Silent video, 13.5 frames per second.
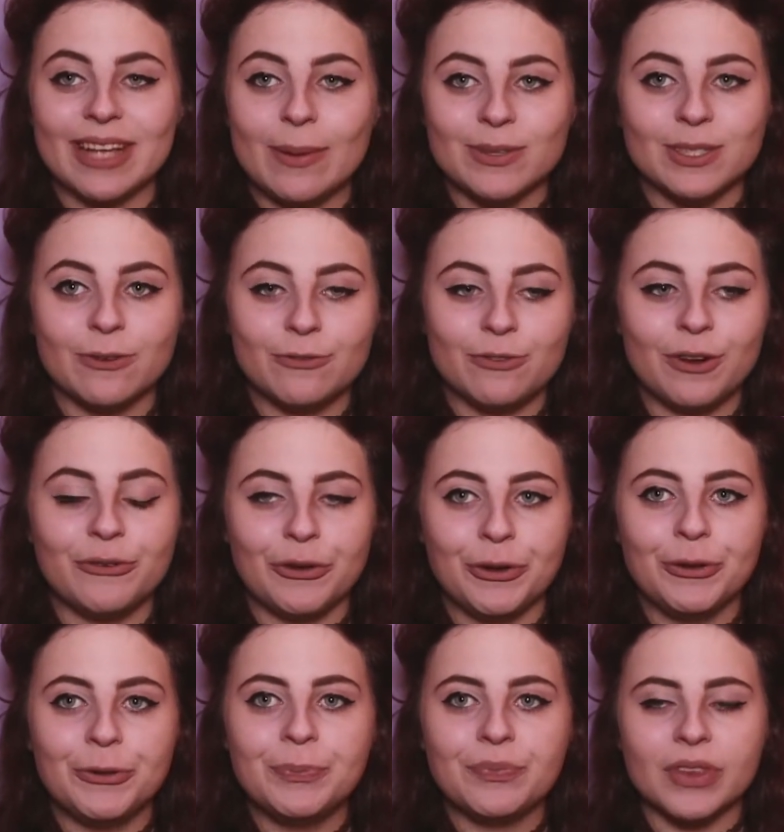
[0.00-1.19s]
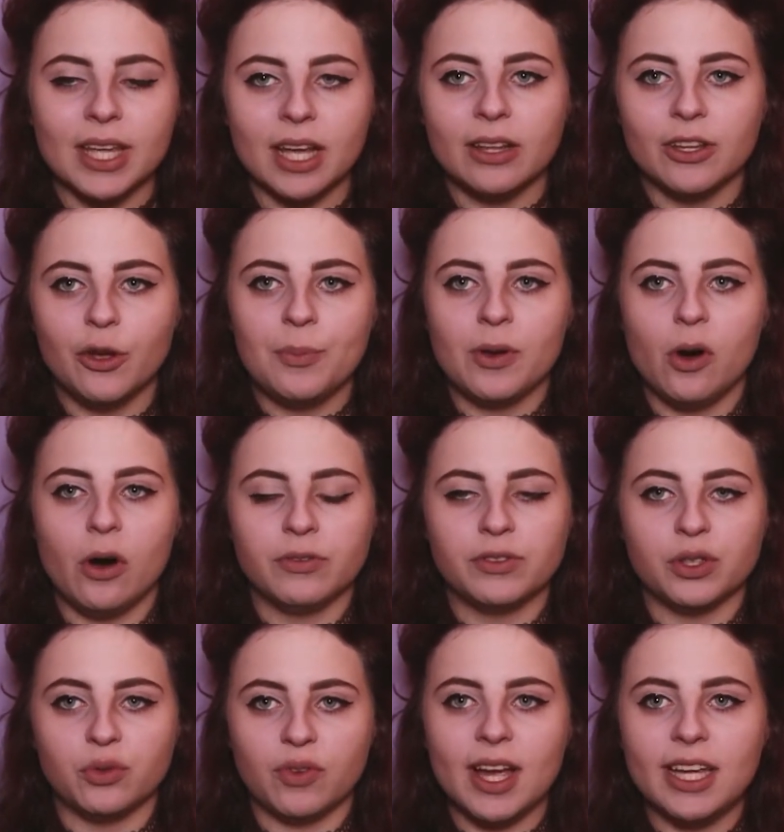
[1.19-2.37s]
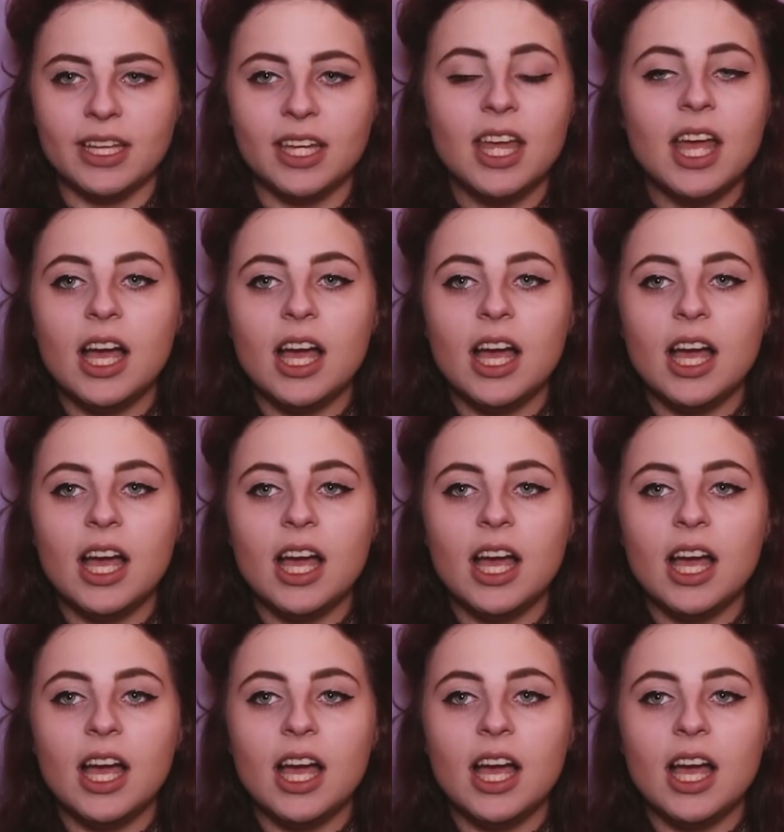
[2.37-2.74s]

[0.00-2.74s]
I was in the front row, like a little bit off to the right,